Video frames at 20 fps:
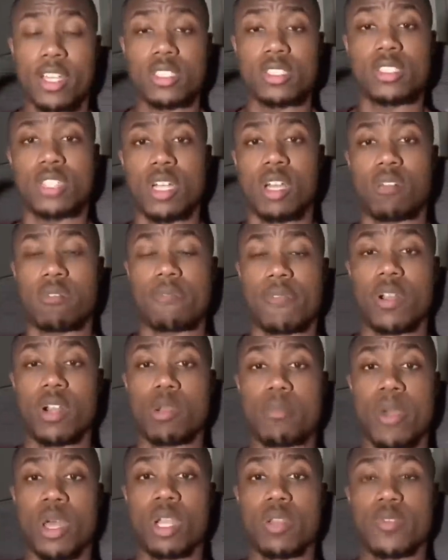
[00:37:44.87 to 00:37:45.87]
a fair
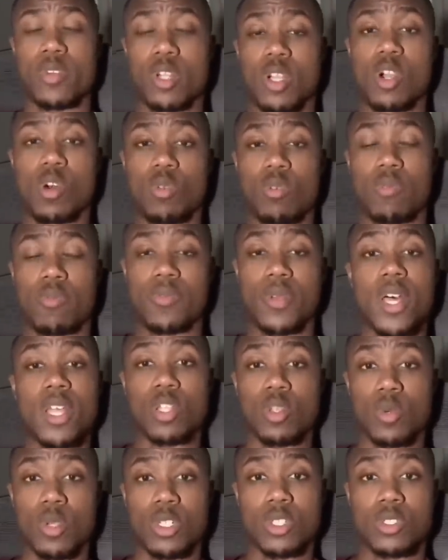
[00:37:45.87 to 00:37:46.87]
amount of your own
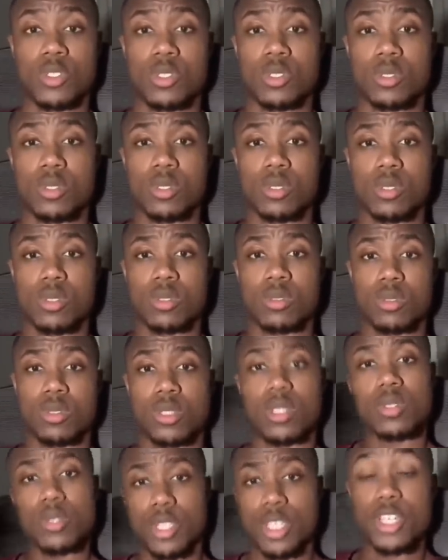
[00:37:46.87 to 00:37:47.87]
followers
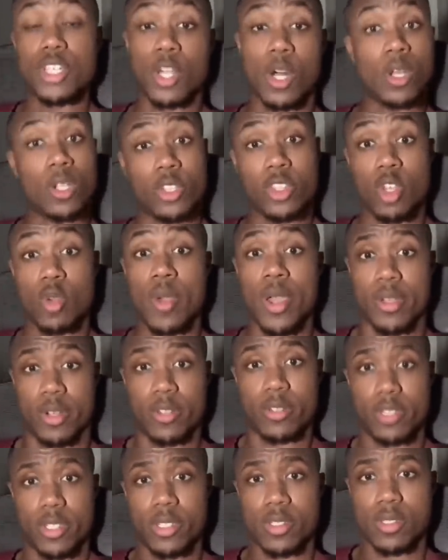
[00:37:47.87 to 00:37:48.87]
low-key calling you out on
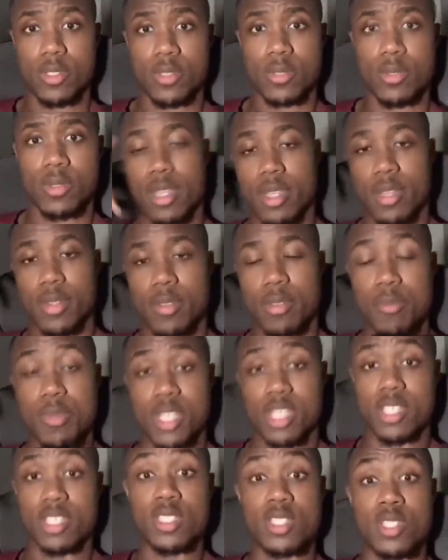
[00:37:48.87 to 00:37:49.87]
this,
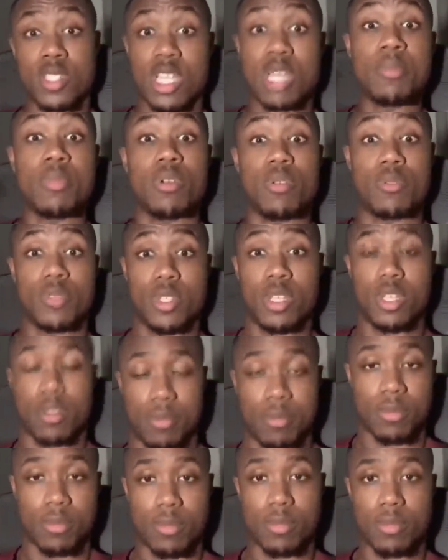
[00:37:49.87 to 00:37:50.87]
because some of
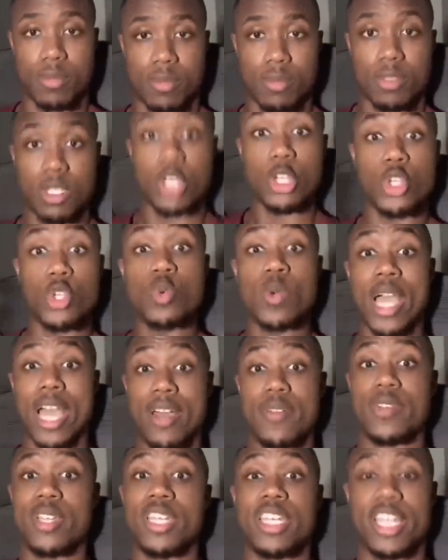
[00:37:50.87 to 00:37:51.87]
them do
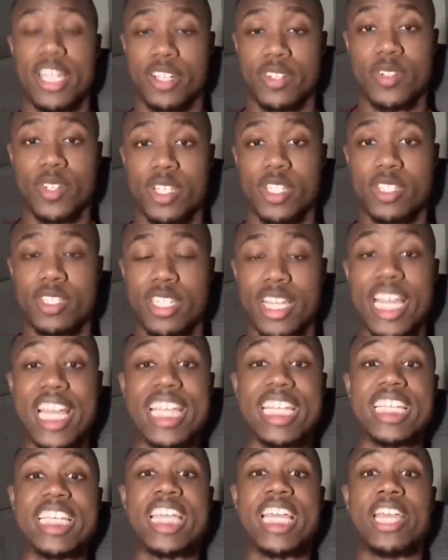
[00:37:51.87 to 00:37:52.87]
have integrity
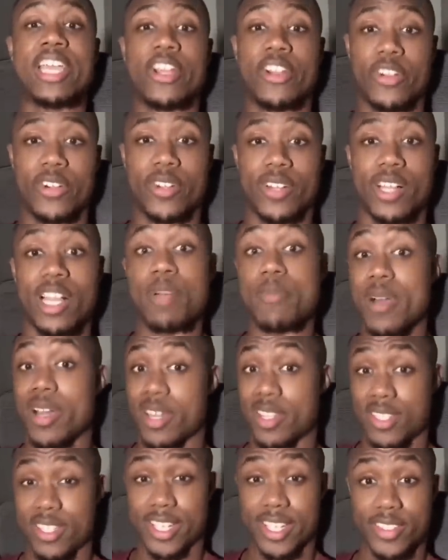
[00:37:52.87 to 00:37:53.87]
and care about
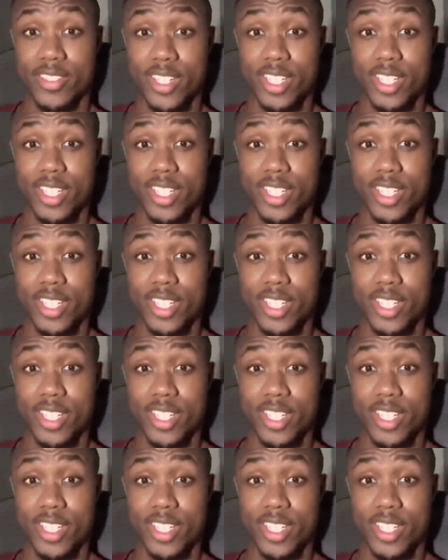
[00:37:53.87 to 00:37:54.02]
integrity.